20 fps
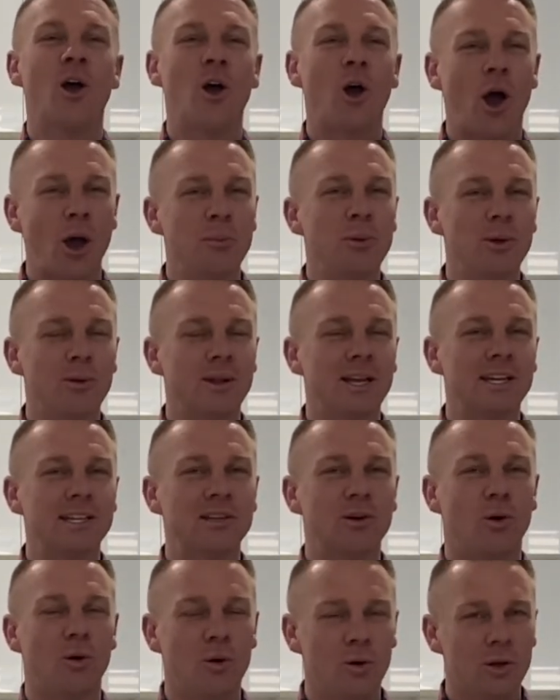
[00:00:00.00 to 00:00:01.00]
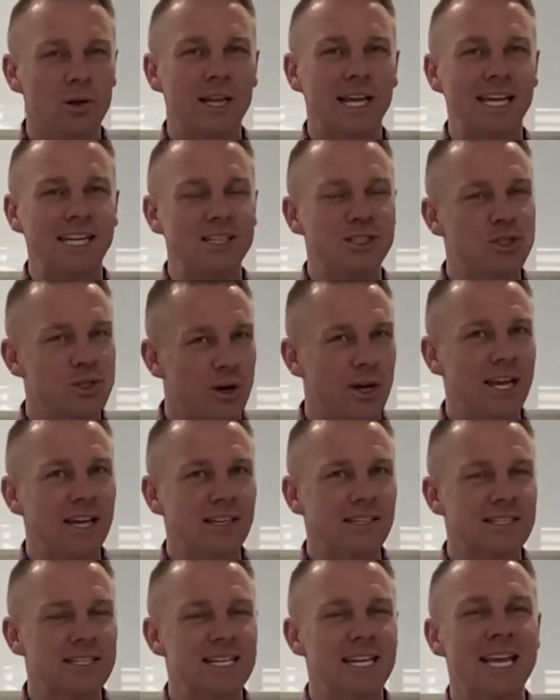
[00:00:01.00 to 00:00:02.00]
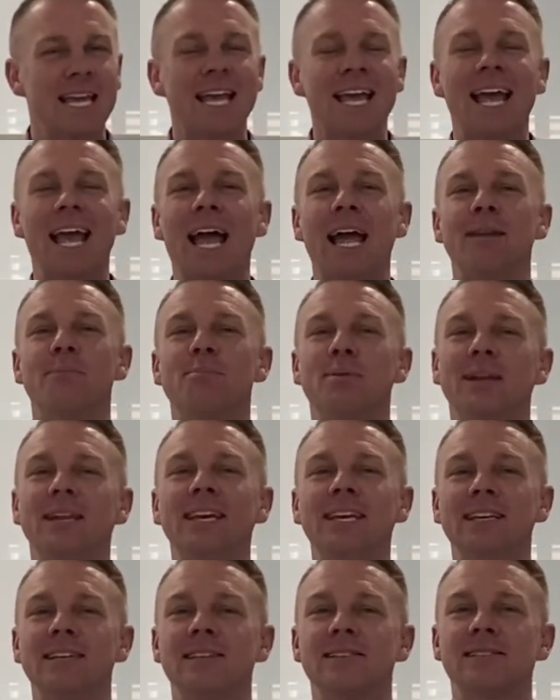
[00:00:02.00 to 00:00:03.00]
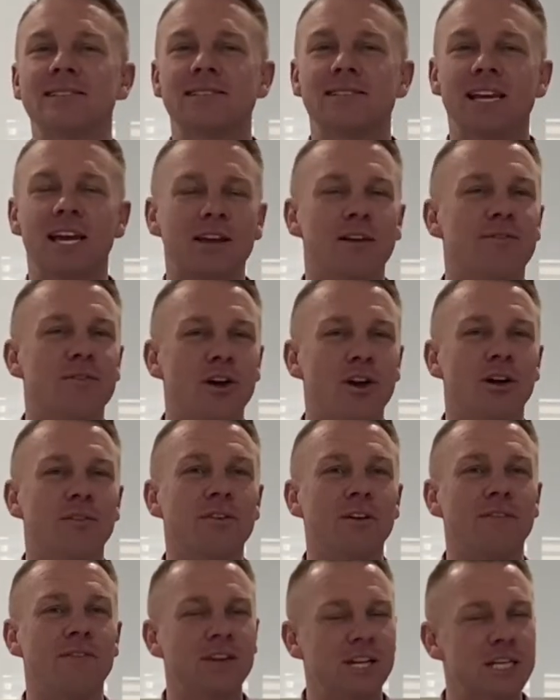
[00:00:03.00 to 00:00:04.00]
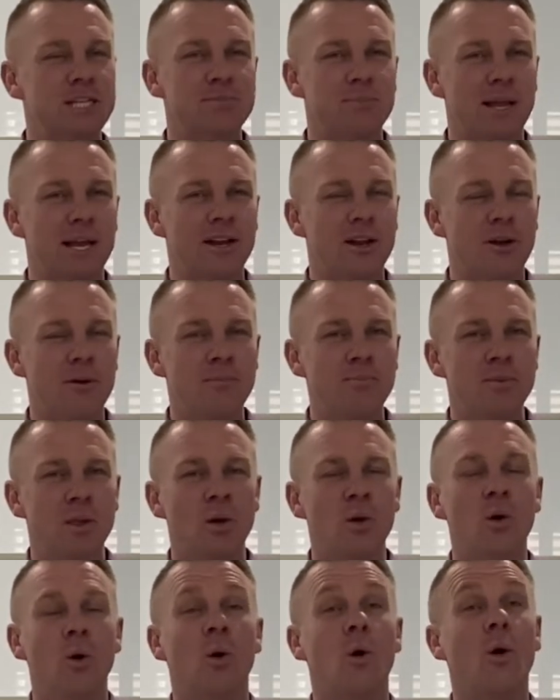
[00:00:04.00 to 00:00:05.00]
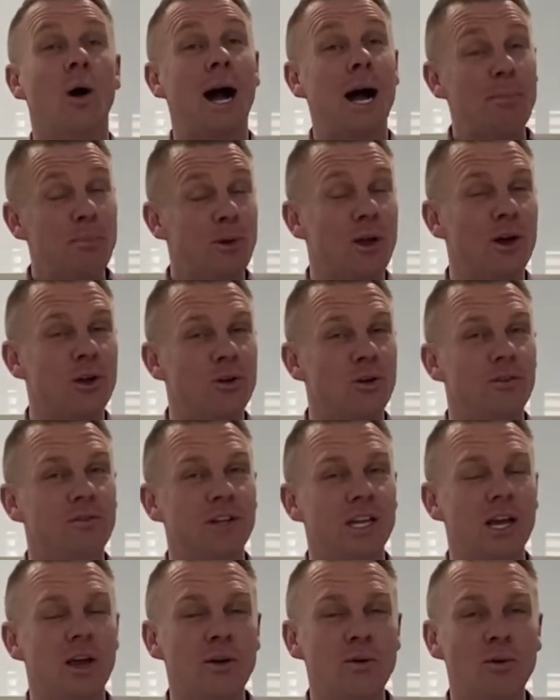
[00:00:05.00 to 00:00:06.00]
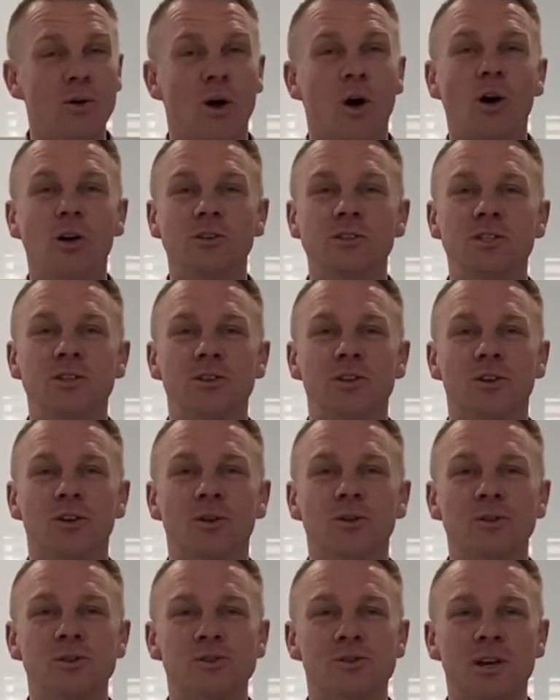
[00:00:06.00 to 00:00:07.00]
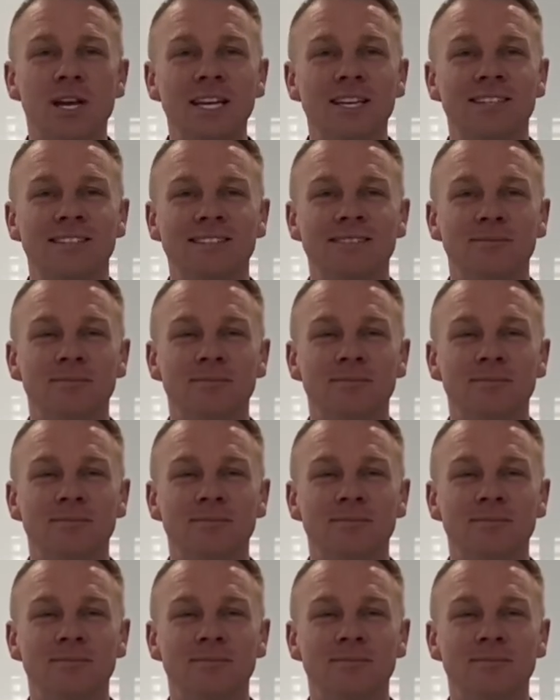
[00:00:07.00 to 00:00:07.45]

Hope you all enjoy it, and please take a photo of your finished Play-Doh or upload your video onto the Google Stream.